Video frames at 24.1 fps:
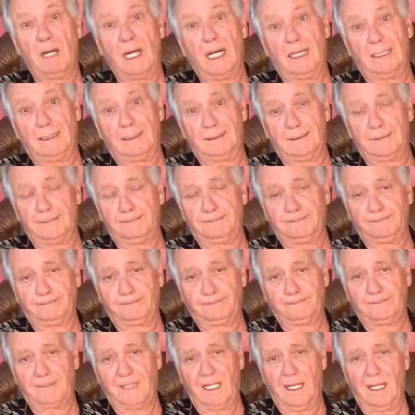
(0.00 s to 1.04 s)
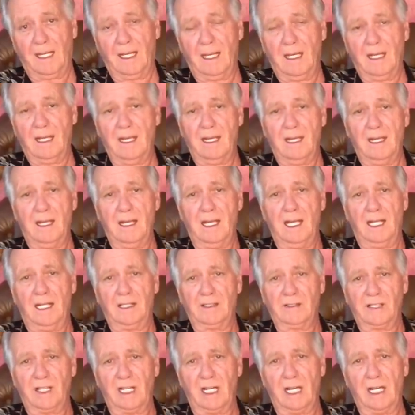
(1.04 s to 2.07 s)
but
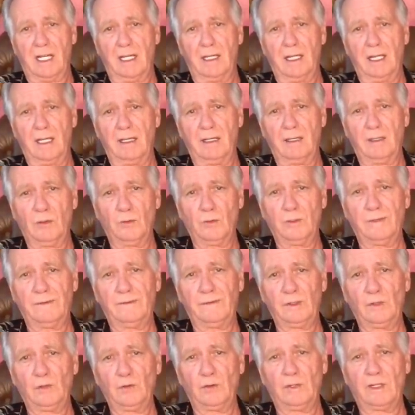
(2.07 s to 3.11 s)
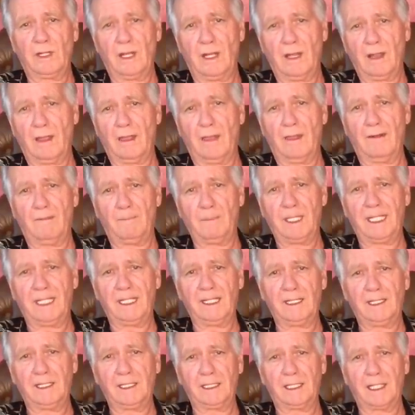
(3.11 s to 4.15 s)
as I reviewed the
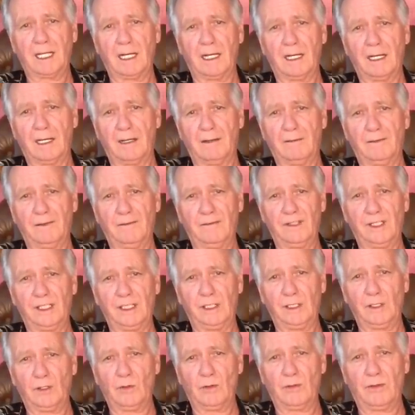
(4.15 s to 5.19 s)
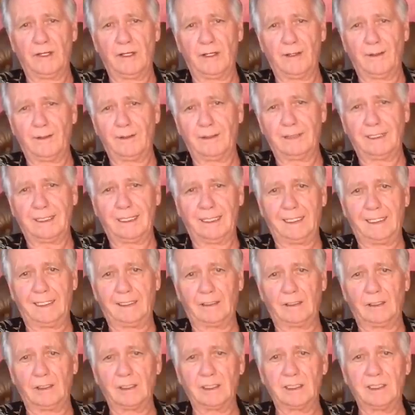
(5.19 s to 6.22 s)
beginning of the video there,
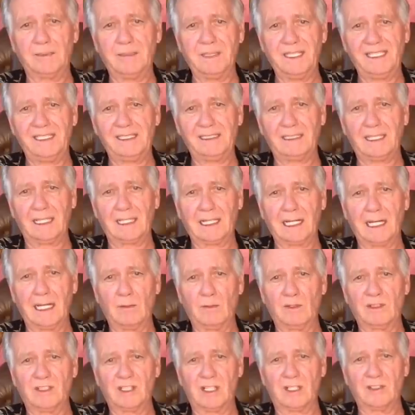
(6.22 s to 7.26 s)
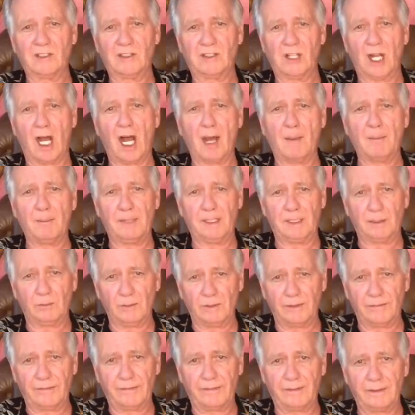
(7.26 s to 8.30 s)
it looked to me like I was a zombie
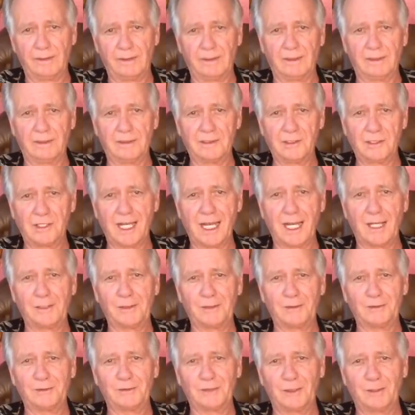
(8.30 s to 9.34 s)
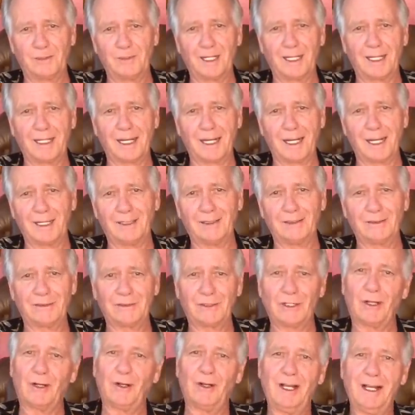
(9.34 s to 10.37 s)
with shadows on my eyes.
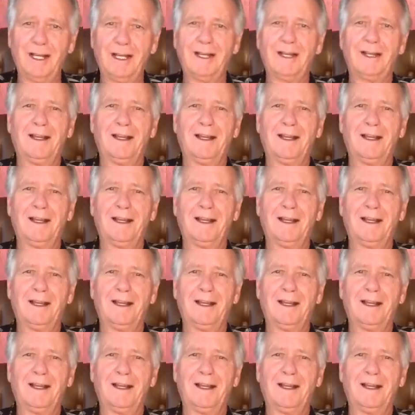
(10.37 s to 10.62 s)
So